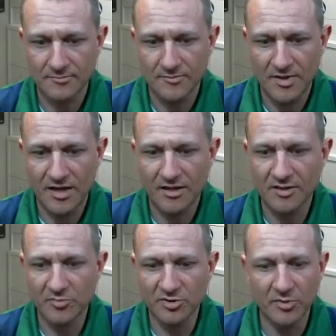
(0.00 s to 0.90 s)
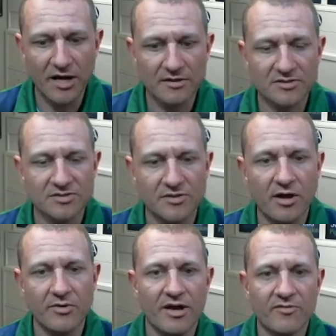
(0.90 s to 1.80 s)
And the blue box. So
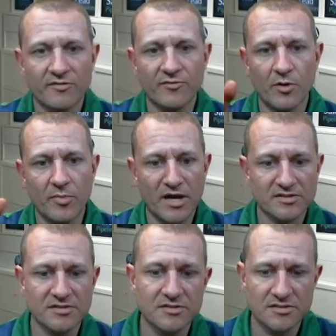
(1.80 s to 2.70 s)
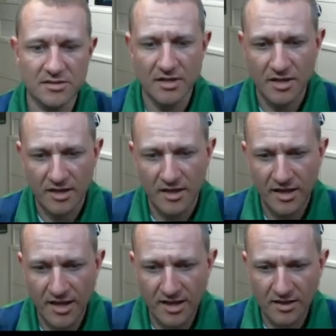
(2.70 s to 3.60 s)
now we have our 4 boxes
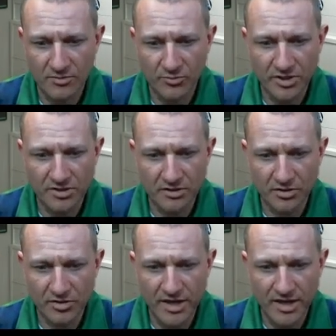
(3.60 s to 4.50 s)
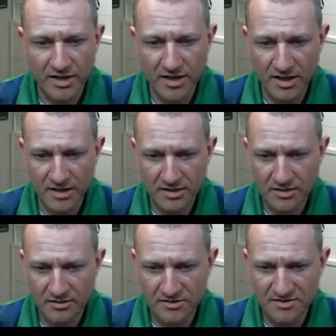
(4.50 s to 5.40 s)
and we can go ahead
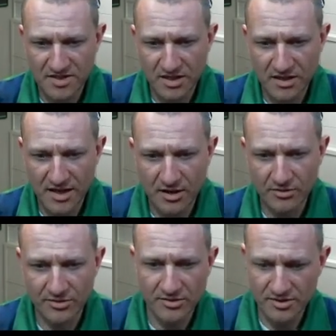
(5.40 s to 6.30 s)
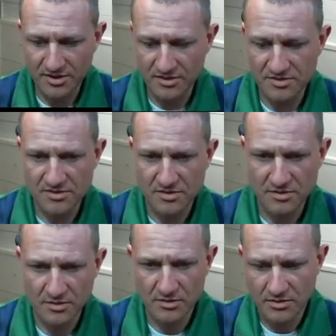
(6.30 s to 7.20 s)
and take out these
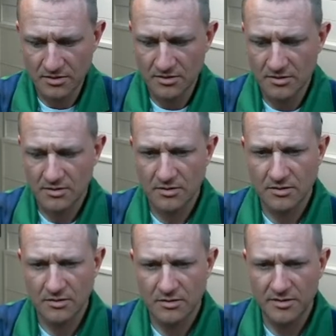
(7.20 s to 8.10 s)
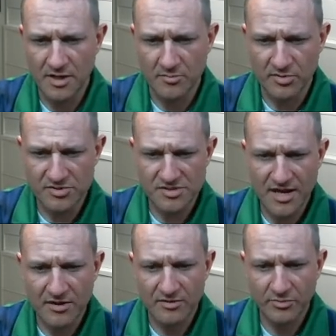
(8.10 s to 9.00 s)
numbers
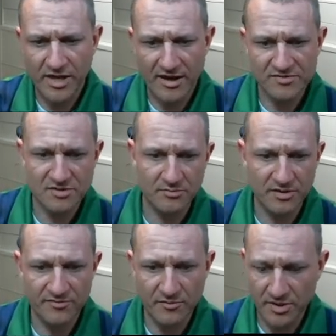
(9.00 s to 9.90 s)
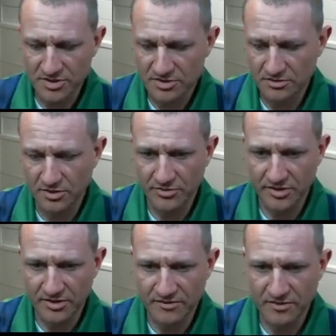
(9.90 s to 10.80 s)
now that we have some information
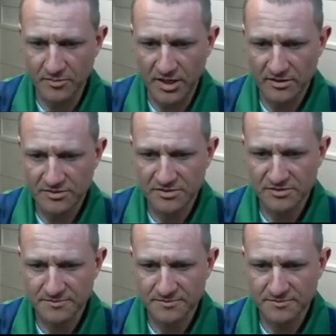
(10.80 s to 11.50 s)
loaded into the box.